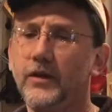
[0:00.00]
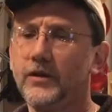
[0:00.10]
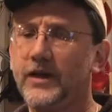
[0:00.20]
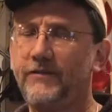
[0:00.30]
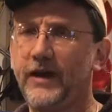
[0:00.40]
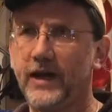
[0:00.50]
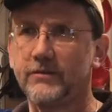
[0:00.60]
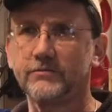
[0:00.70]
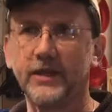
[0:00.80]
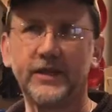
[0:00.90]
They've had
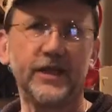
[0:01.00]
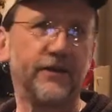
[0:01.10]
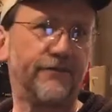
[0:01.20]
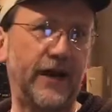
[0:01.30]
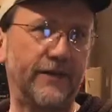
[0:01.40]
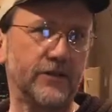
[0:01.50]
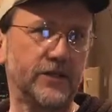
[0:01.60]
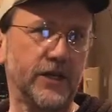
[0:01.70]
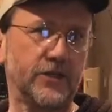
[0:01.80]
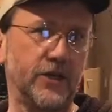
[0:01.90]
them, I think, 5 or
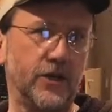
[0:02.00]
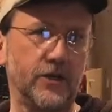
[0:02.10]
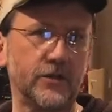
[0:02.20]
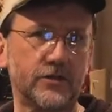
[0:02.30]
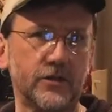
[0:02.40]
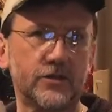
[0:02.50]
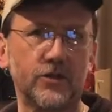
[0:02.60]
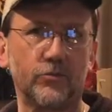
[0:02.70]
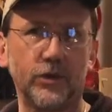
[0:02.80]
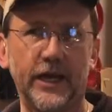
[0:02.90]
6 years. They're
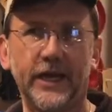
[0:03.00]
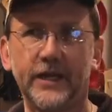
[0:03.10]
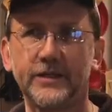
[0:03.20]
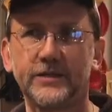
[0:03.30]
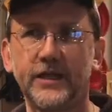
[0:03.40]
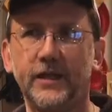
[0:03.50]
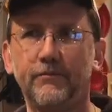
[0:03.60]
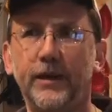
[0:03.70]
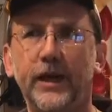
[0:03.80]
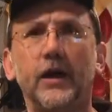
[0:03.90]
still playing on the same
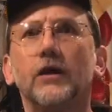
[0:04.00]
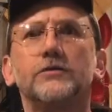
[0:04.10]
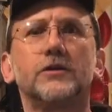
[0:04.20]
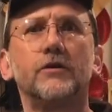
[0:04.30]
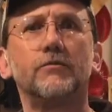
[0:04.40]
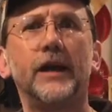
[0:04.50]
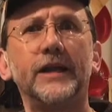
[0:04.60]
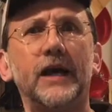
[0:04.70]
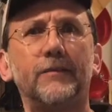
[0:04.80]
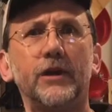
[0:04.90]
pair. So it might
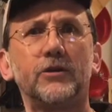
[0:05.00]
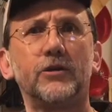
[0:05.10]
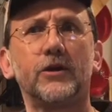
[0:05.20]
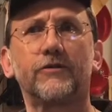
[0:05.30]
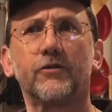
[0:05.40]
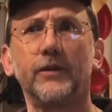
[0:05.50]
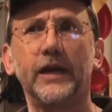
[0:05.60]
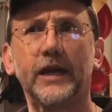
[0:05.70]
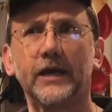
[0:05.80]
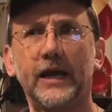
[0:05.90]
not be too good for me
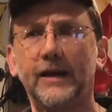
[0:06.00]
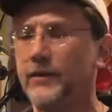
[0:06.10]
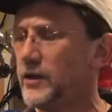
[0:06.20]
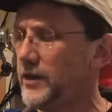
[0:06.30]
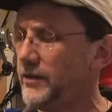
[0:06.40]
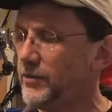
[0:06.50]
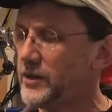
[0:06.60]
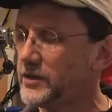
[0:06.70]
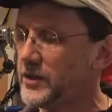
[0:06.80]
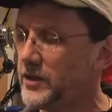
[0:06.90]
economically,
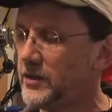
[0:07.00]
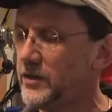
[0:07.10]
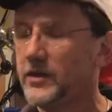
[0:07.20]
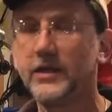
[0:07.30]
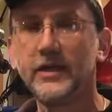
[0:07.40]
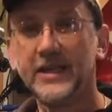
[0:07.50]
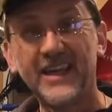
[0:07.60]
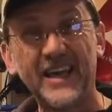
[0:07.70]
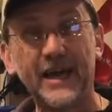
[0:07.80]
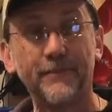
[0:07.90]
but the
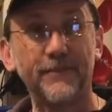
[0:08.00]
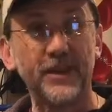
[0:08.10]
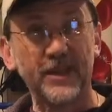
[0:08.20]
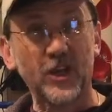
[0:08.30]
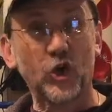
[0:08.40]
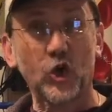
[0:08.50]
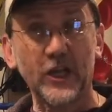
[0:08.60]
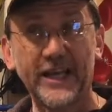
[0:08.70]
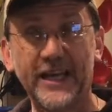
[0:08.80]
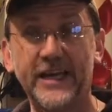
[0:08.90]

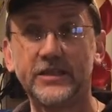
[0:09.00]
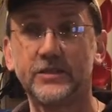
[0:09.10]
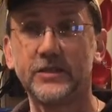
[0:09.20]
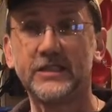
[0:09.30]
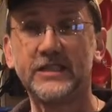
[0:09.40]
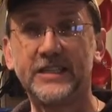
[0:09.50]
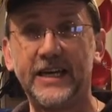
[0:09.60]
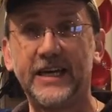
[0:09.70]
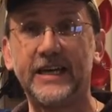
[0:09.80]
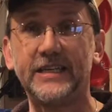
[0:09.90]
acrylic edge just
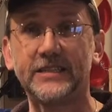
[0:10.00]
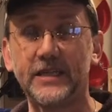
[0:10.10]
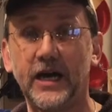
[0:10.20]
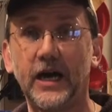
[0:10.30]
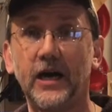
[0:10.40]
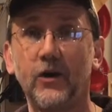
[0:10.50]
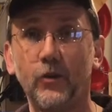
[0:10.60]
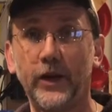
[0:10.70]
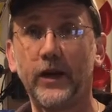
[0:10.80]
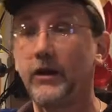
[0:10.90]
does not
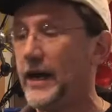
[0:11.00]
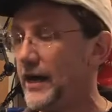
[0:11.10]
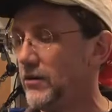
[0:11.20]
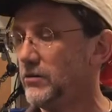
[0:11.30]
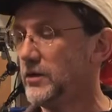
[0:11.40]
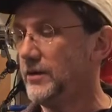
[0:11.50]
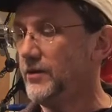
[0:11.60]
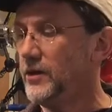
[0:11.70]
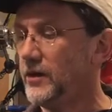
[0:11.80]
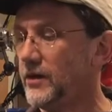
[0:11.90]
wear out. I
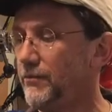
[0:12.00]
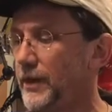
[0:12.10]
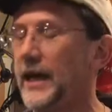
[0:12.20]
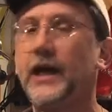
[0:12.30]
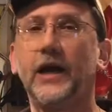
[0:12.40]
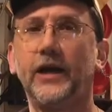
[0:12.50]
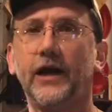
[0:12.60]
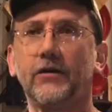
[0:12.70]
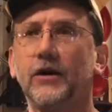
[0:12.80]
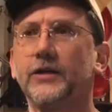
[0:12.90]
mean, you can bang on that
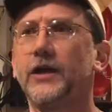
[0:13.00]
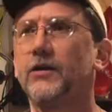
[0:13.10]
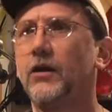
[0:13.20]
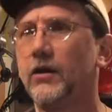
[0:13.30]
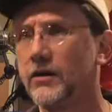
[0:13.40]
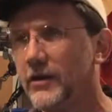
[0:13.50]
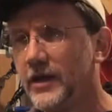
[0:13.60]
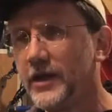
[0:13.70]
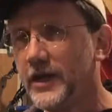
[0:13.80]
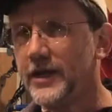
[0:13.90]
all day long.
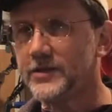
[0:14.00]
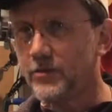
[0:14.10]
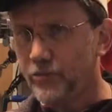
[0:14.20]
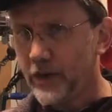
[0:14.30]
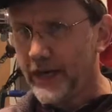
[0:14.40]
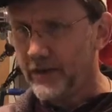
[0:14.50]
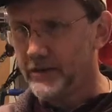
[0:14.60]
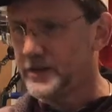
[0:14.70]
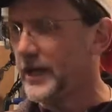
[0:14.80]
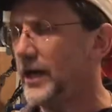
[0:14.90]
It is a brighter
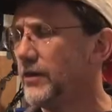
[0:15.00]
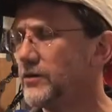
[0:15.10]
sound,